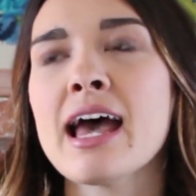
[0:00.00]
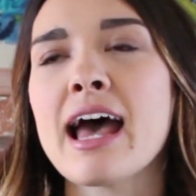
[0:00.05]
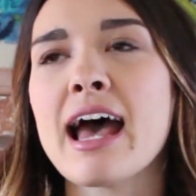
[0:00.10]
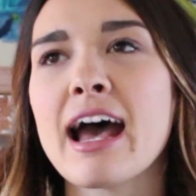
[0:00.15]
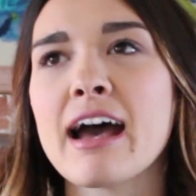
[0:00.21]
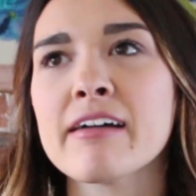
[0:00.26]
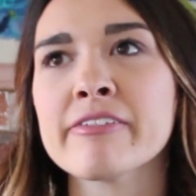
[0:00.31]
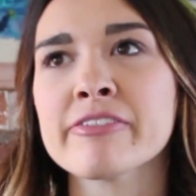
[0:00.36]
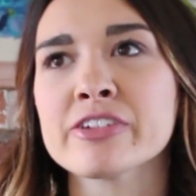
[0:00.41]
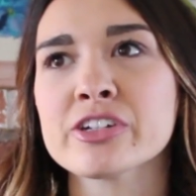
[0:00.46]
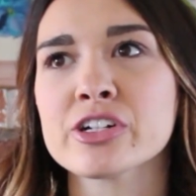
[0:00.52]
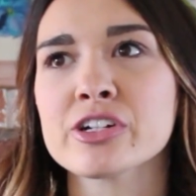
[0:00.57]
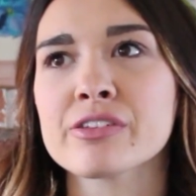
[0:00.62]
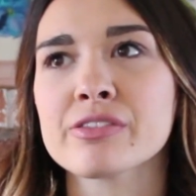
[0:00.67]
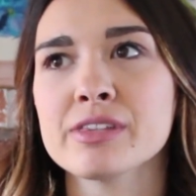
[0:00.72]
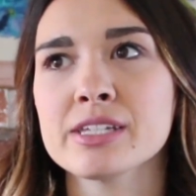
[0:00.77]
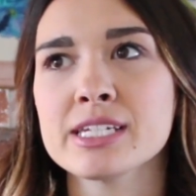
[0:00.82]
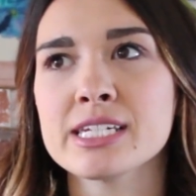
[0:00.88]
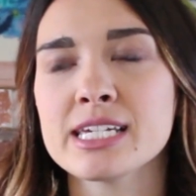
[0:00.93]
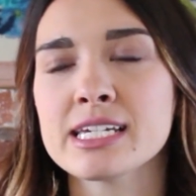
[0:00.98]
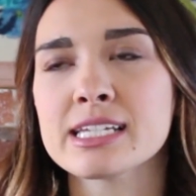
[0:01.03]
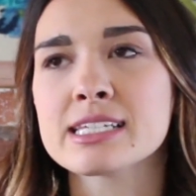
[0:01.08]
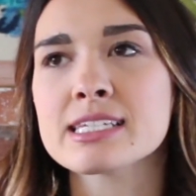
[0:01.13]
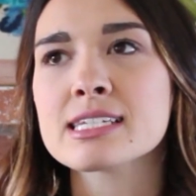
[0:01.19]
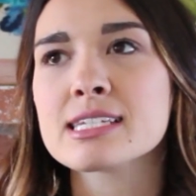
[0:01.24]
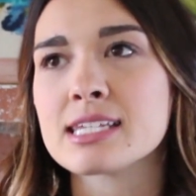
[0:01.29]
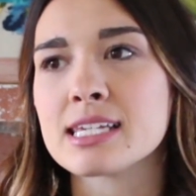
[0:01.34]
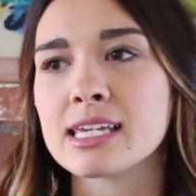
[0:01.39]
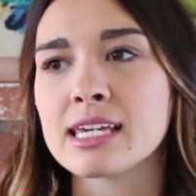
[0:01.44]
after the
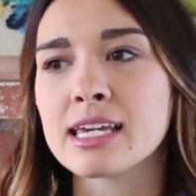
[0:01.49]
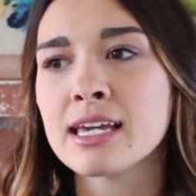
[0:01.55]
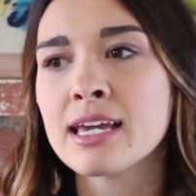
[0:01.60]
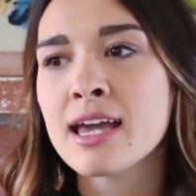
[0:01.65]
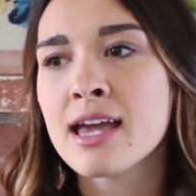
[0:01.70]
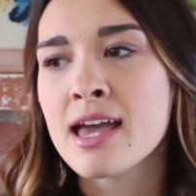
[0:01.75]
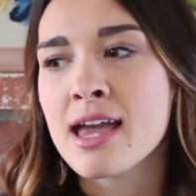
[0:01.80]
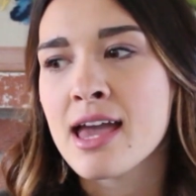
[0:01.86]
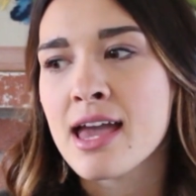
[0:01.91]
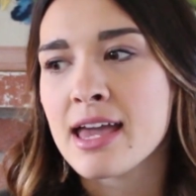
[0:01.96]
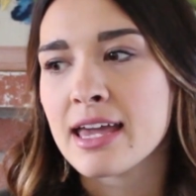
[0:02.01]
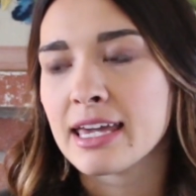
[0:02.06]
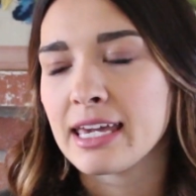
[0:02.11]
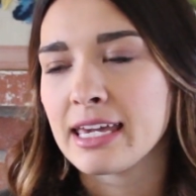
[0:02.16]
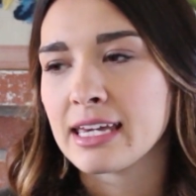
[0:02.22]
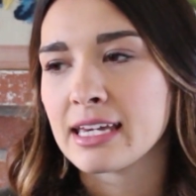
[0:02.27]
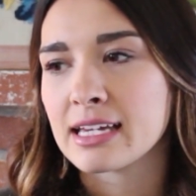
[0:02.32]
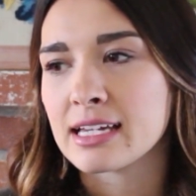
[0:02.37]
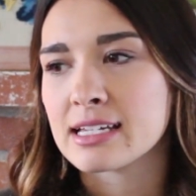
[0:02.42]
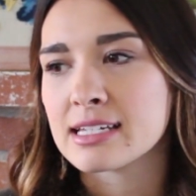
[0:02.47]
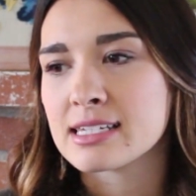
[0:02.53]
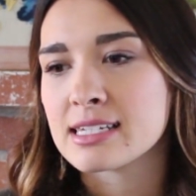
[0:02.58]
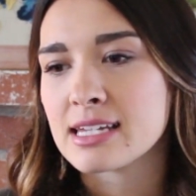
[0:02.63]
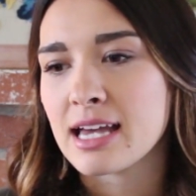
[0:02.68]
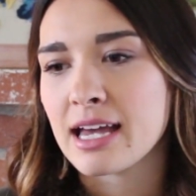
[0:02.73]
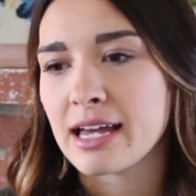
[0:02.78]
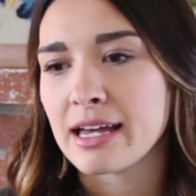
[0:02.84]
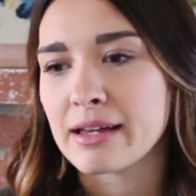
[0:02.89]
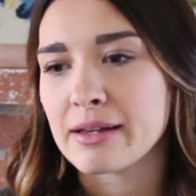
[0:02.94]
D&C, and
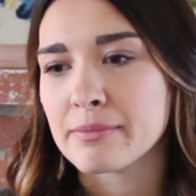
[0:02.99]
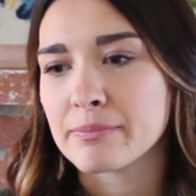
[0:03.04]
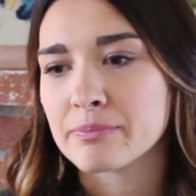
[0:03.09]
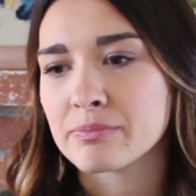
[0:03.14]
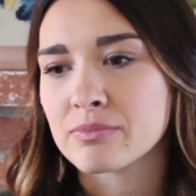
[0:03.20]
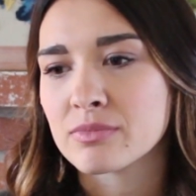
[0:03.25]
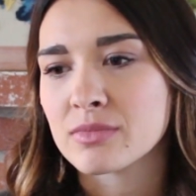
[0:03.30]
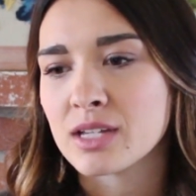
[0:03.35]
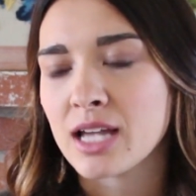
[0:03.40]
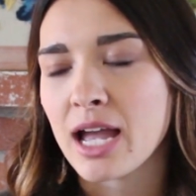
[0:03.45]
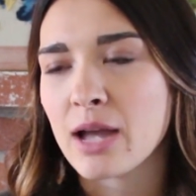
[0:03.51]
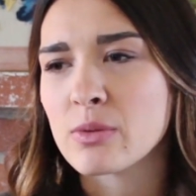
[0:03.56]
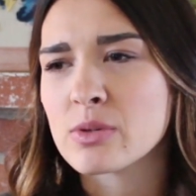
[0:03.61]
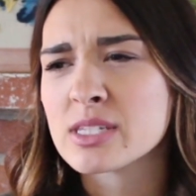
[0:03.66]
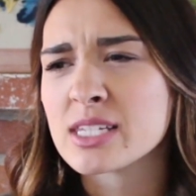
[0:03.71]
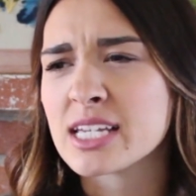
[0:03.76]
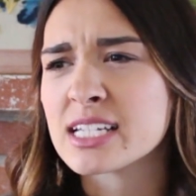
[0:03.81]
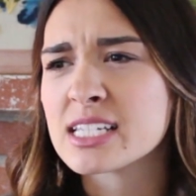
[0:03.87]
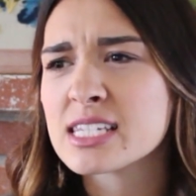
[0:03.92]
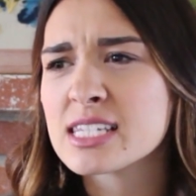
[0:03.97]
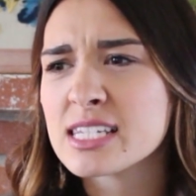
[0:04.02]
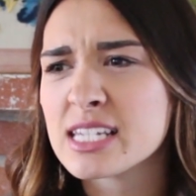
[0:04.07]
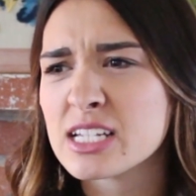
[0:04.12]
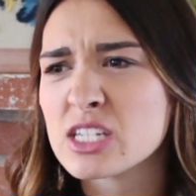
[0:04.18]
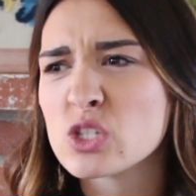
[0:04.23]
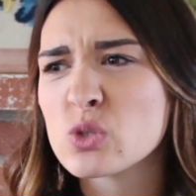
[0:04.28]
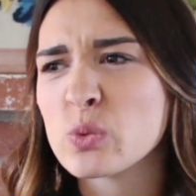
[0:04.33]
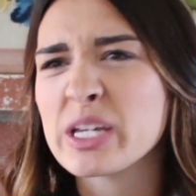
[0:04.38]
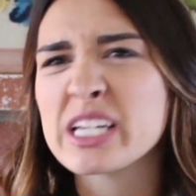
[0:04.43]
I was like
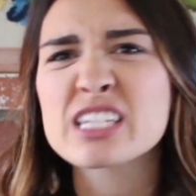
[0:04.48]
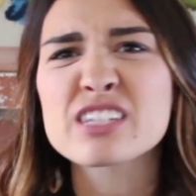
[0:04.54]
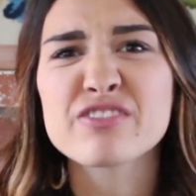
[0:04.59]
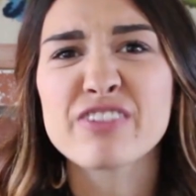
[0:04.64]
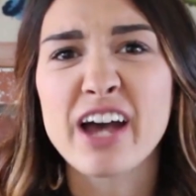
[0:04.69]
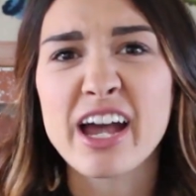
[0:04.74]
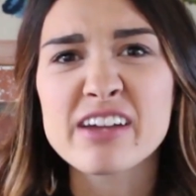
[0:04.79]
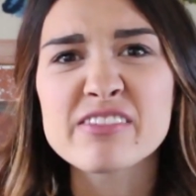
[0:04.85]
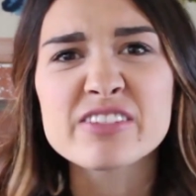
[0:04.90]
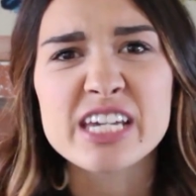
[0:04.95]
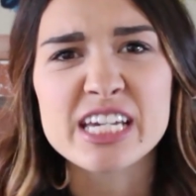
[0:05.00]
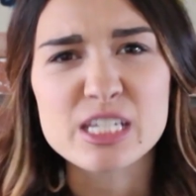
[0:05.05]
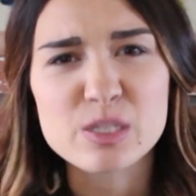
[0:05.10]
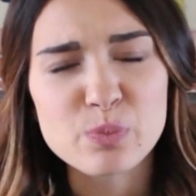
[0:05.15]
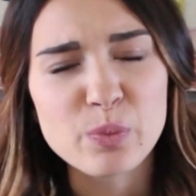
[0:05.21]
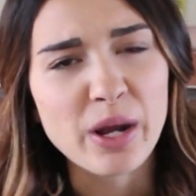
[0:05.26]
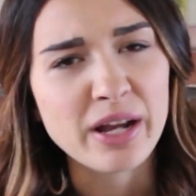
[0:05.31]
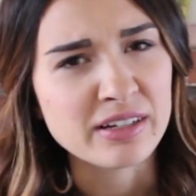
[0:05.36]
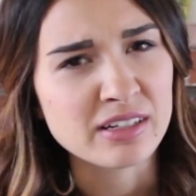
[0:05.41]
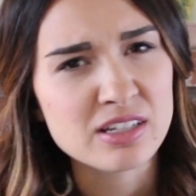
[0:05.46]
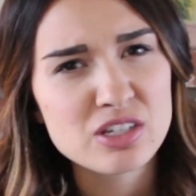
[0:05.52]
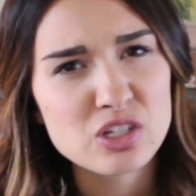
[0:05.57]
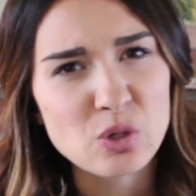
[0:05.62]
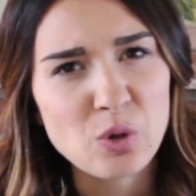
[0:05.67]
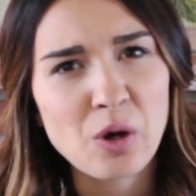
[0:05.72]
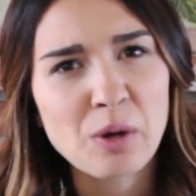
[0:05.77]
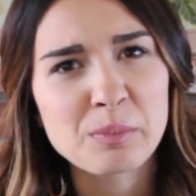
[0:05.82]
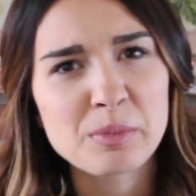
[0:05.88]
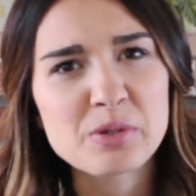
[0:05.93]
6 weeks, 5 days pregnant, so
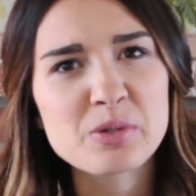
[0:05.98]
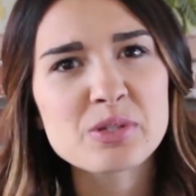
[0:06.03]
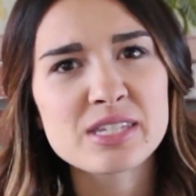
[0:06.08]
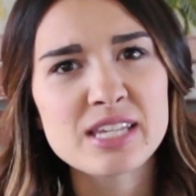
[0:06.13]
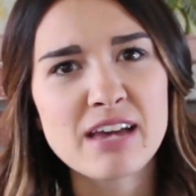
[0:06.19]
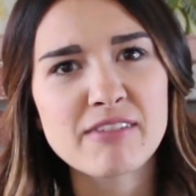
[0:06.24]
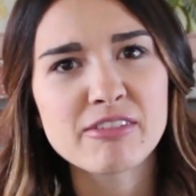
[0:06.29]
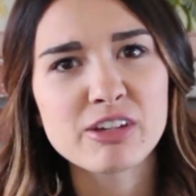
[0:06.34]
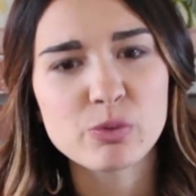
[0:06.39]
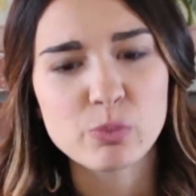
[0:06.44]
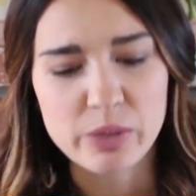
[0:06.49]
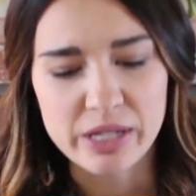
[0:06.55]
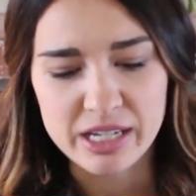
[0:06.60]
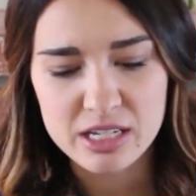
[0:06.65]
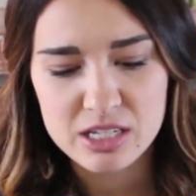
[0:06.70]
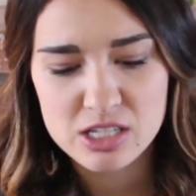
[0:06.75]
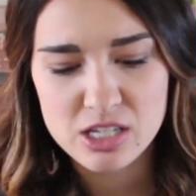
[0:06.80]
almost 7 weeks.